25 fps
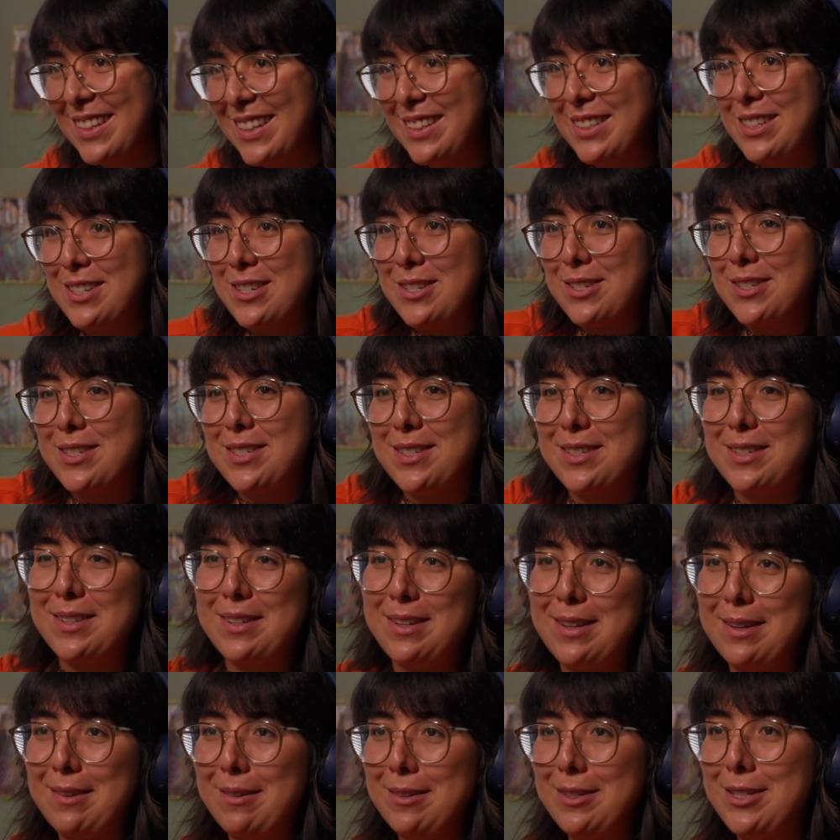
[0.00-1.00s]
Just
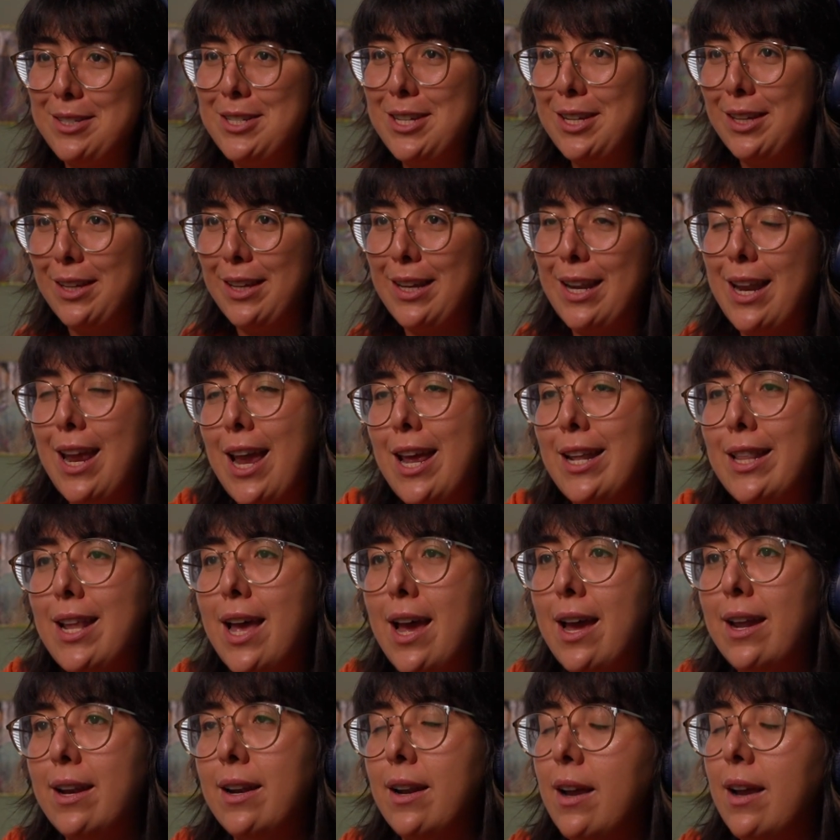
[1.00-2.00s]
chilling. And
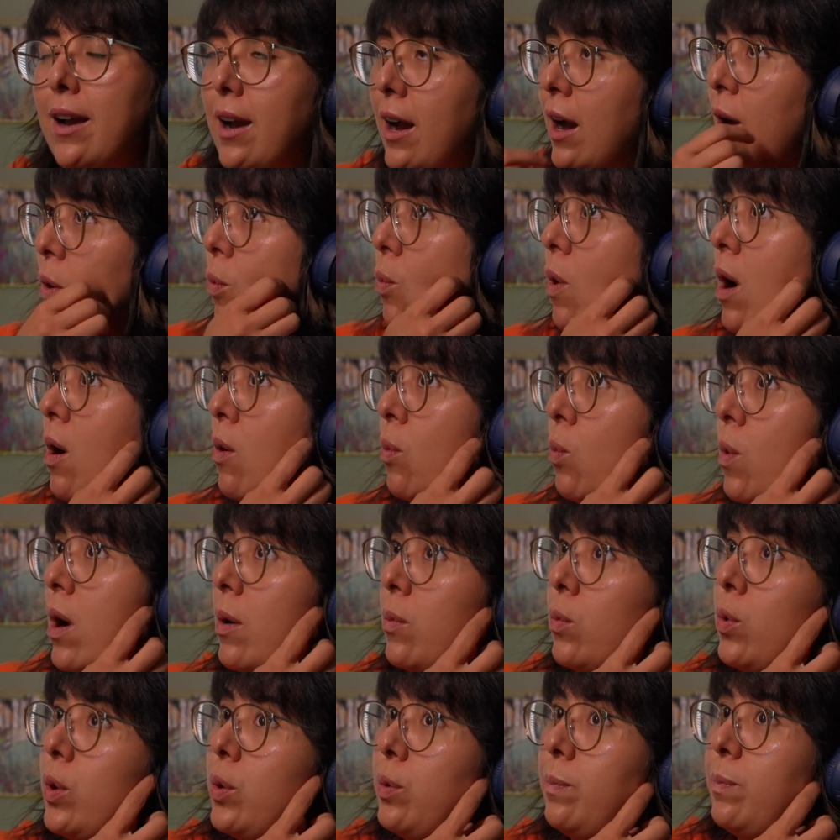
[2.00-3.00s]
then
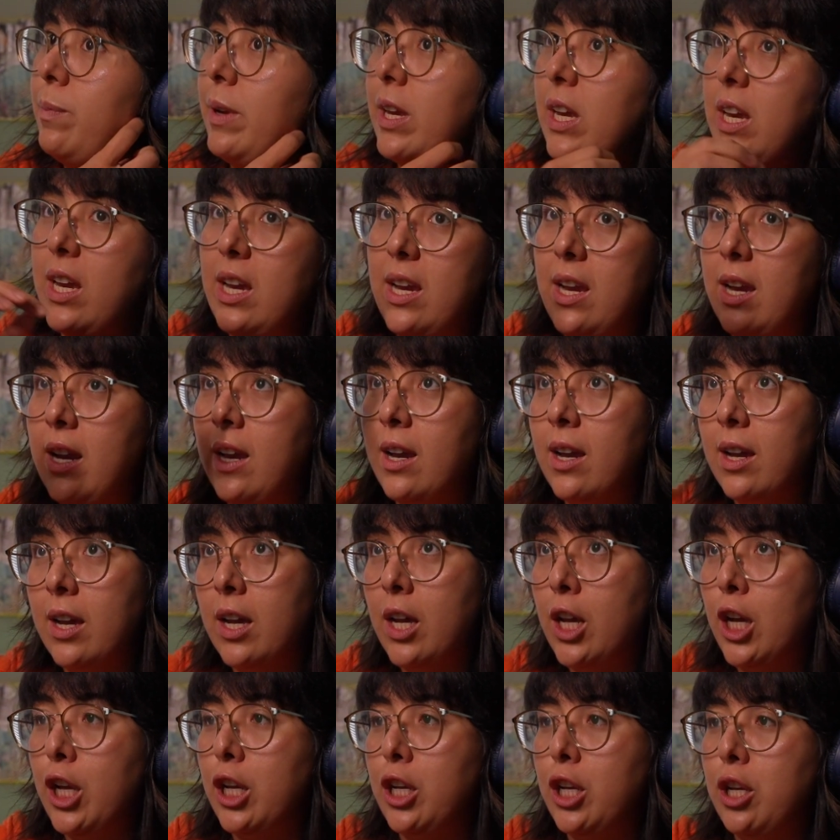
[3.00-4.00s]
what will be,
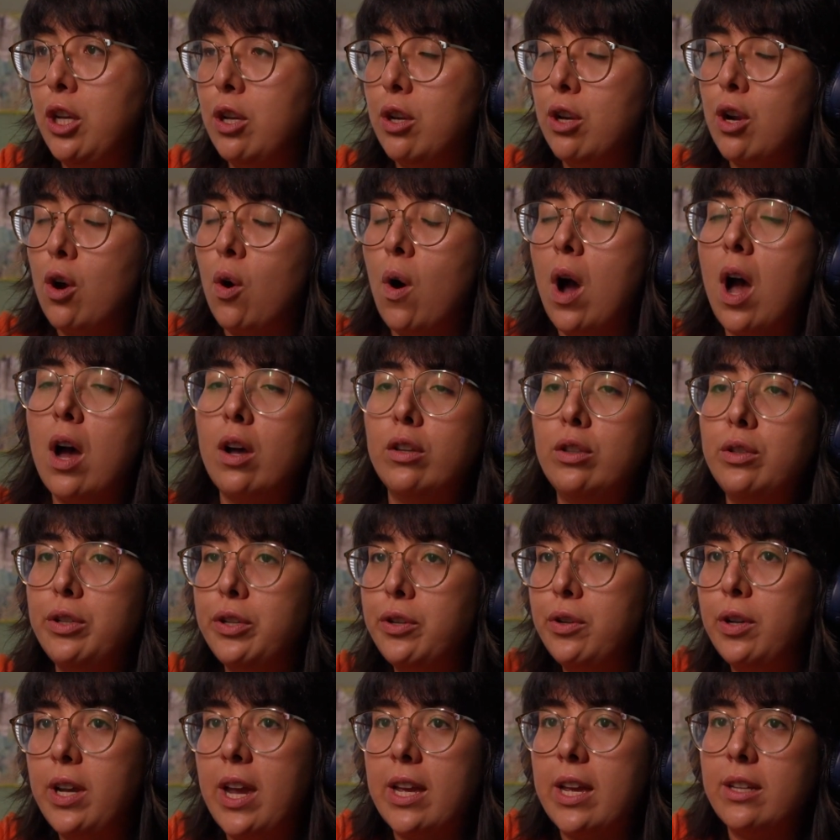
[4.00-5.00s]
how do
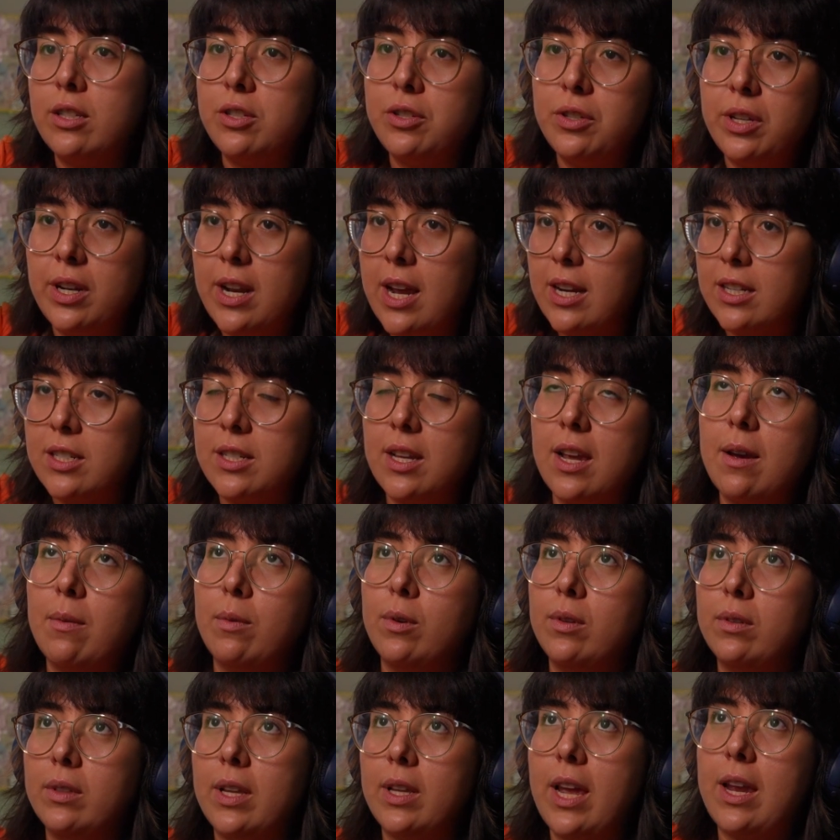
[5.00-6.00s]
you get to the next
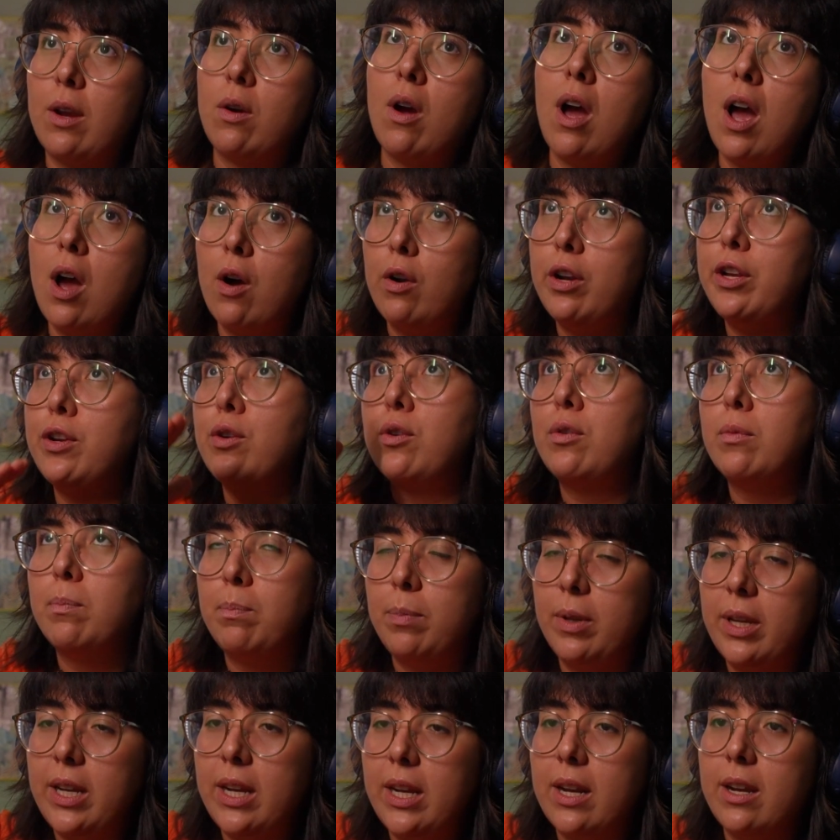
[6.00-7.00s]
level? Like, how do you
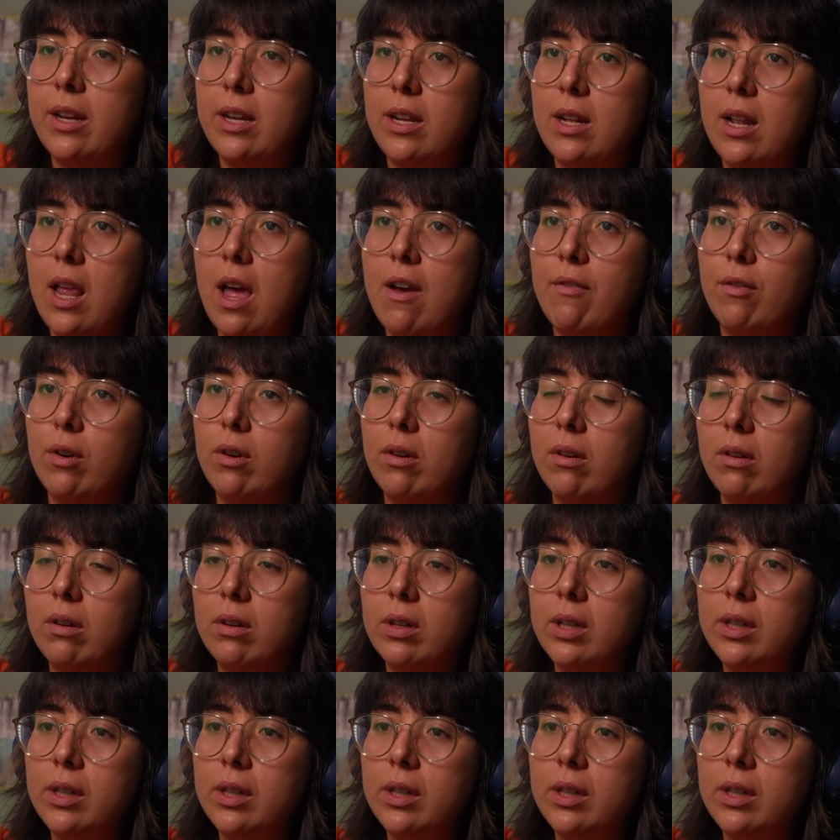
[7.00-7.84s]
complete a level?